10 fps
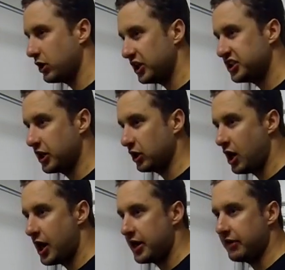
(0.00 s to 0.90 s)
clutch in a
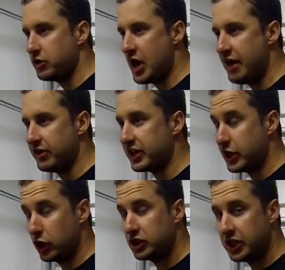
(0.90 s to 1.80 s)
lot, if you have a
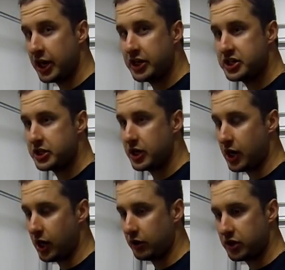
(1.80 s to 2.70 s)
gear change,
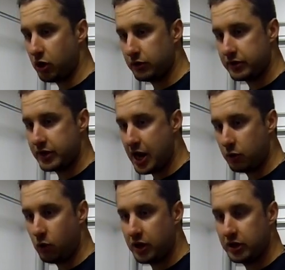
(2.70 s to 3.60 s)

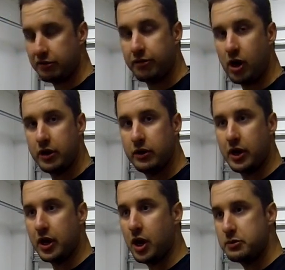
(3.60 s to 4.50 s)
down one in the front
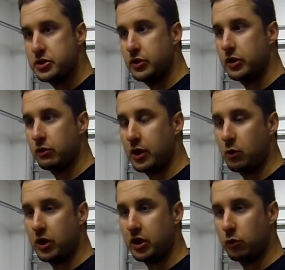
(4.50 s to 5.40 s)
and up two in the rear
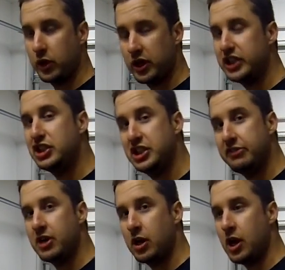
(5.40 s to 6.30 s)
where you're really
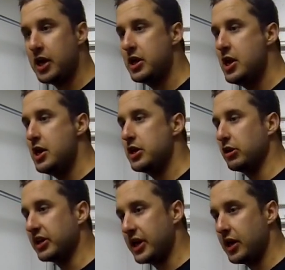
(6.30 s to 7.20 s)
shifting a lot,
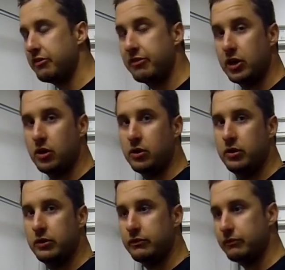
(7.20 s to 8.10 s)
you're going to feel
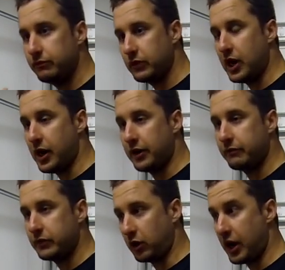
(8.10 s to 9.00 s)

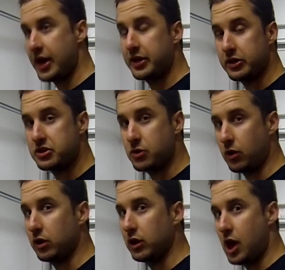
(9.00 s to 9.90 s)
your hand getting sore
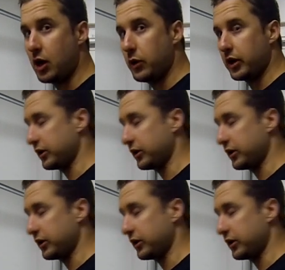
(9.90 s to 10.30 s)
a lot quicker.